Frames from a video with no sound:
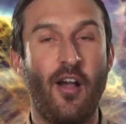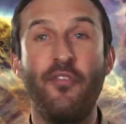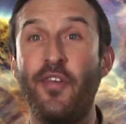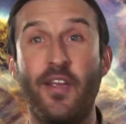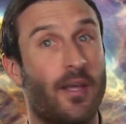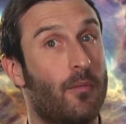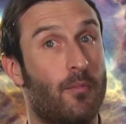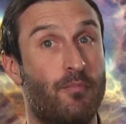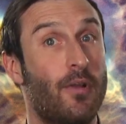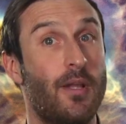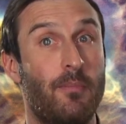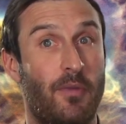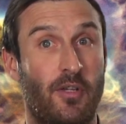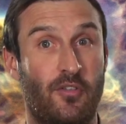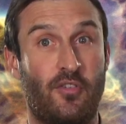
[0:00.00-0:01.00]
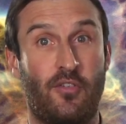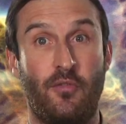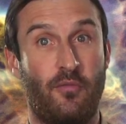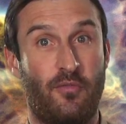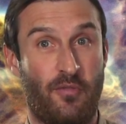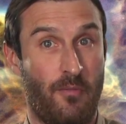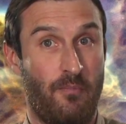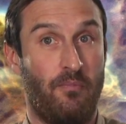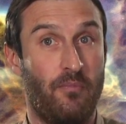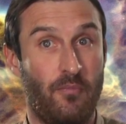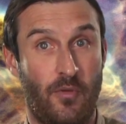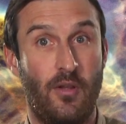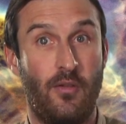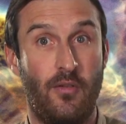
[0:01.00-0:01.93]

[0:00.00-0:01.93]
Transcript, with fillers: I think it would pretty much, from